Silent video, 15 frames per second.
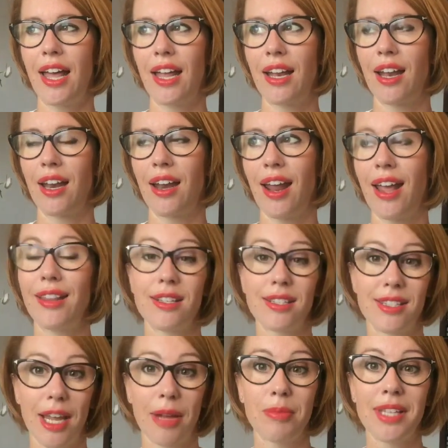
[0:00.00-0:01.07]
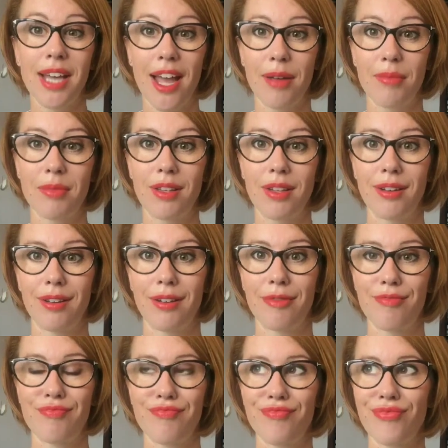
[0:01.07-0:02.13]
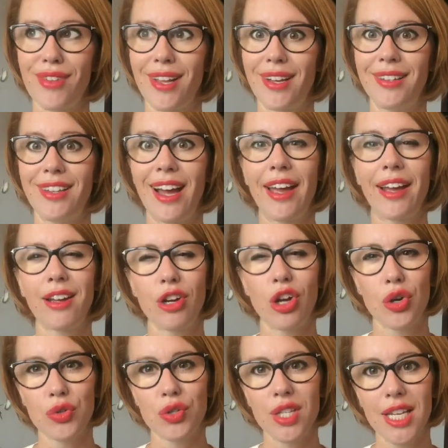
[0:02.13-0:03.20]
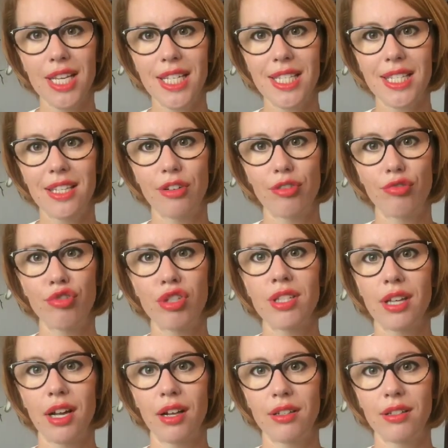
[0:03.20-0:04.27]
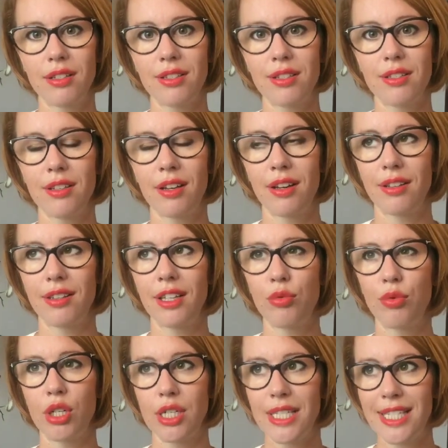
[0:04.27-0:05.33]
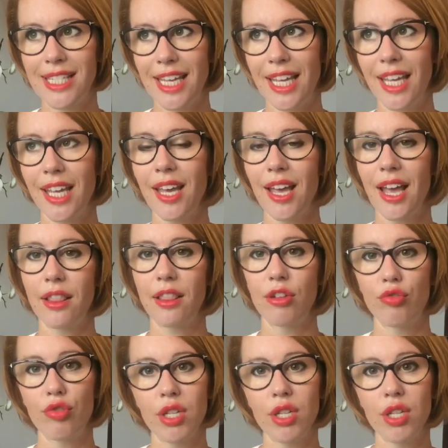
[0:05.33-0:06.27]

And at the same time, the diagnosis, the results that we're seeing and